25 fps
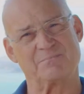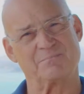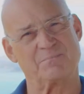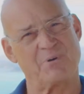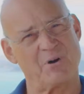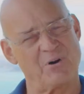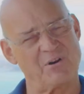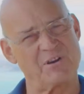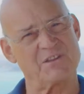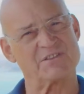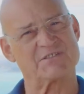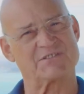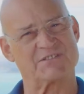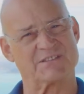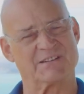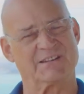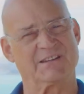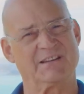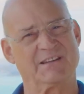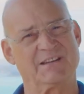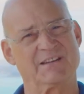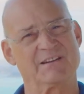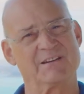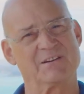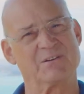
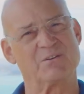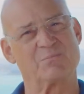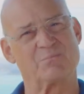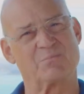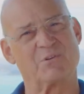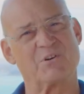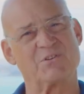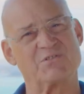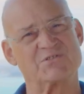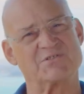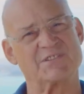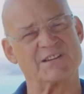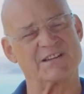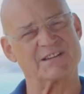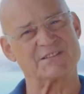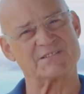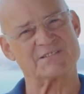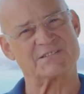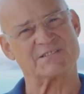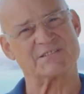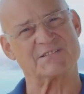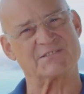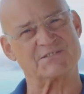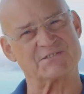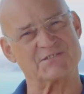policy
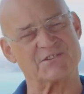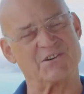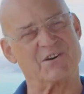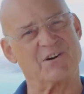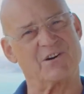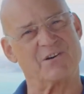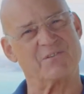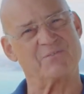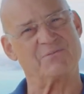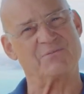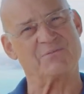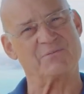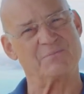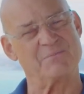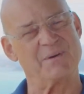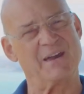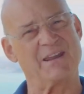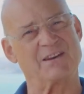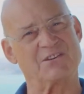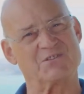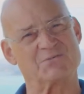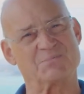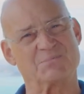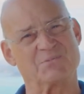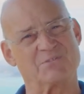processes of the
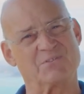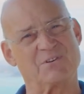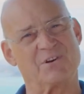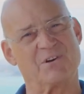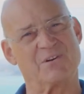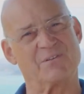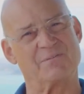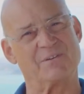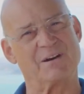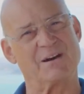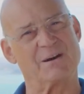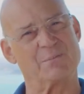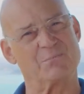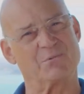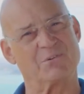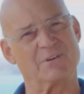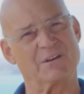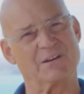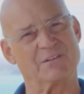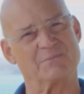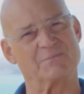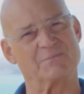management of our marine